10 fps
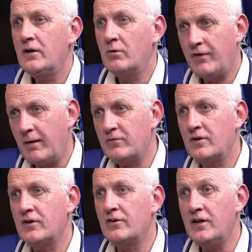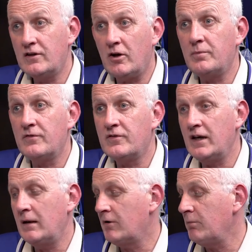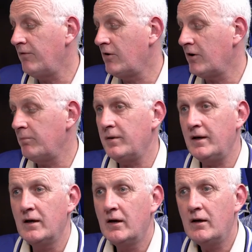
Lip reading: Northamptons and these types of teams that we've got to be